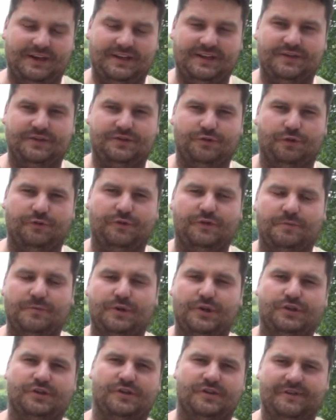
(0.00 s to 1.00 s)
any of the sort of
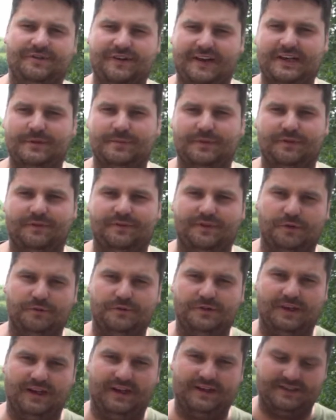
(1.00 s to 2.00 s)
commercially available
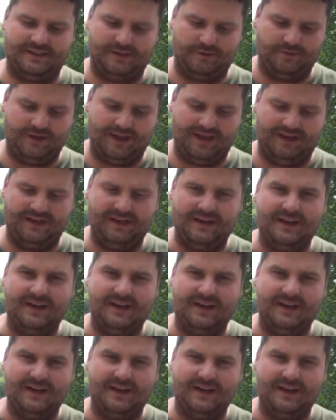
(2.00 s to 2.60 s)
floater lines out there.